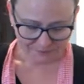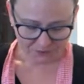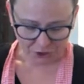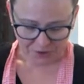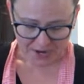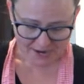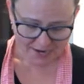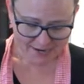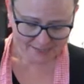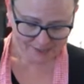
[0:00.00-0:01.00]
So, okay
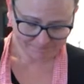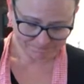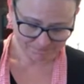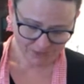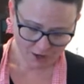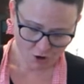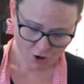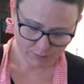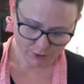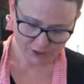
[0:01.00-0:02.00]
guys, there
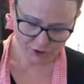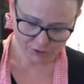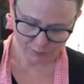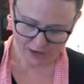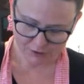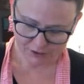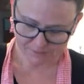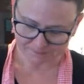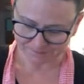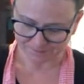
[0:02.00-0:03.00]
are Brussels sprouts.
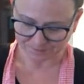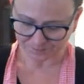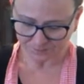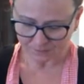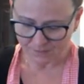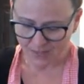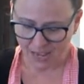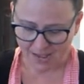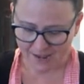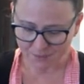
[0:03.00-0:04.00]

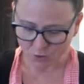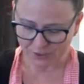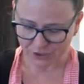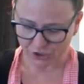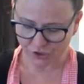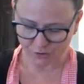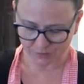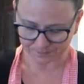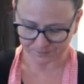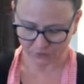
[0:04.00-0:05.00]
I am going
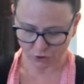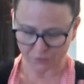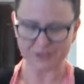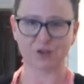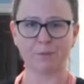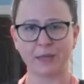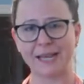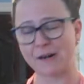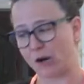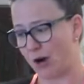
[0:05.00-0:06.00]
to throw these on a
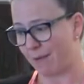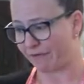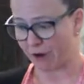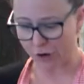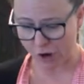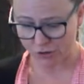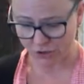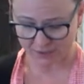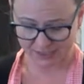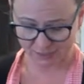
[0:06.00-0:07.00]
plate and grab a photo so you
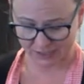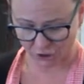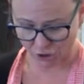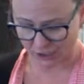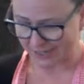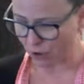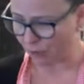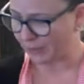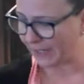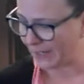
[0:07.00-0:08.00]
can see what they look like all
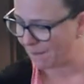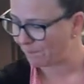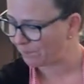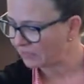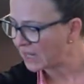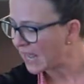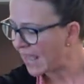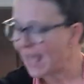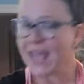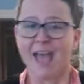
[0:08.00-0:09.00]
plated up.
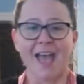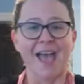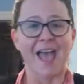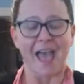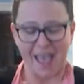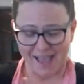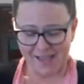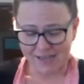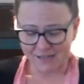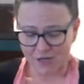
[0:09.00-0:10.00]

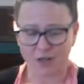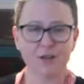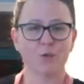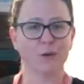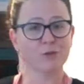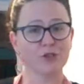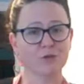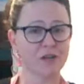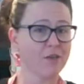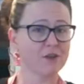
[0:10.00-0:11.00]
And we will do
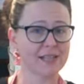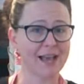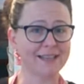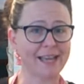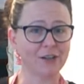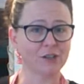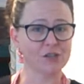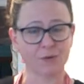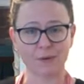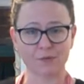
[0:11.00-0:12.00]
another side later.
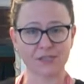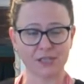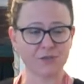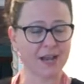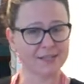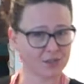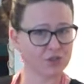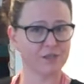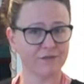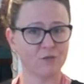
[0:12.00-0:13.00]
So I will see you guys in
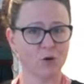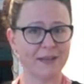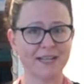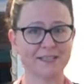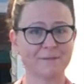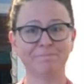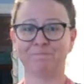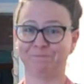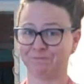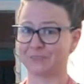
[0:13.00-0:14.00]
just a few more minutes.
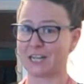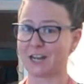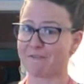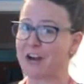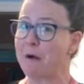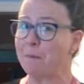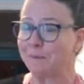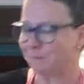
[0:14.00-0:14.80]
Ta-ta for now.